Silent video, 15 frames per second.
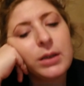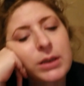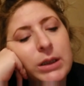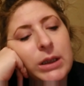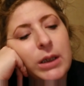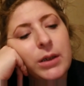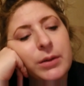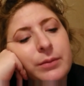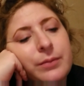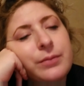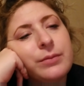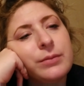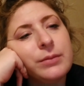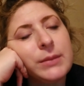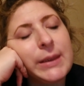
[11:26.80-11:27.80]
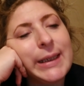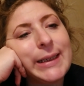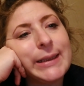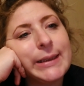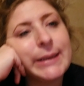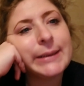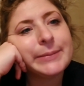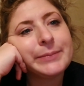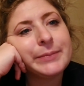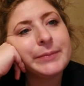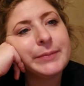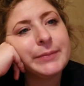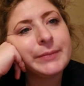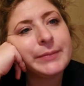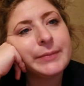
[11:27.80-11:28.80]
So yes,
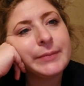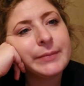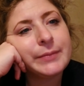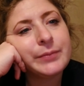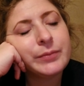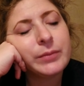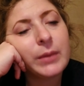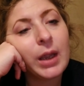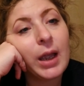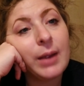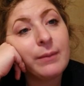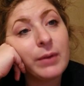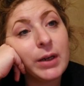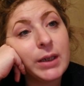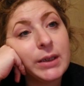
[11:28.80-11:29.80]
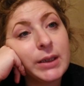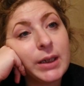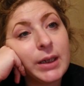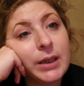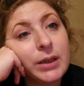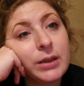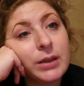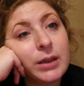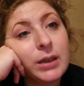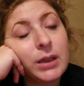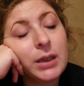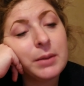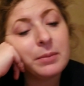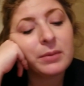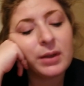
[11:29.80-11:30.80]
mm -hmm. I'm very tired, and
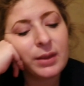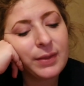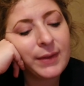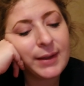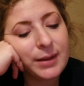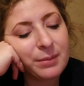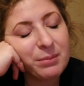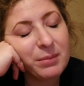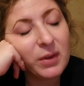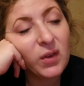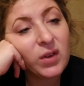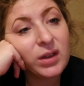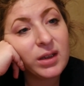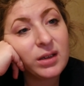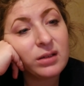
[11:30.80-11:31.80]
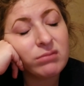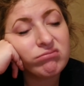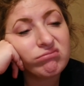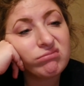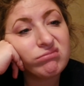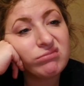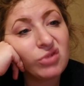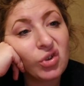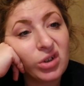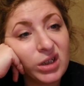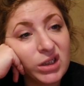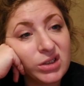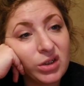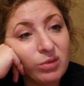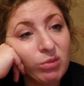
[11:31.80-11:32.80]
I think the milk and
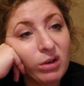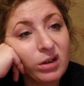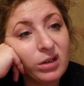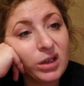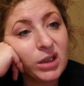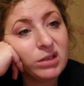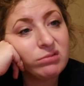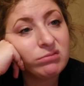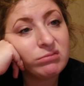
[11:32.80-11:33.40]
cookies are working.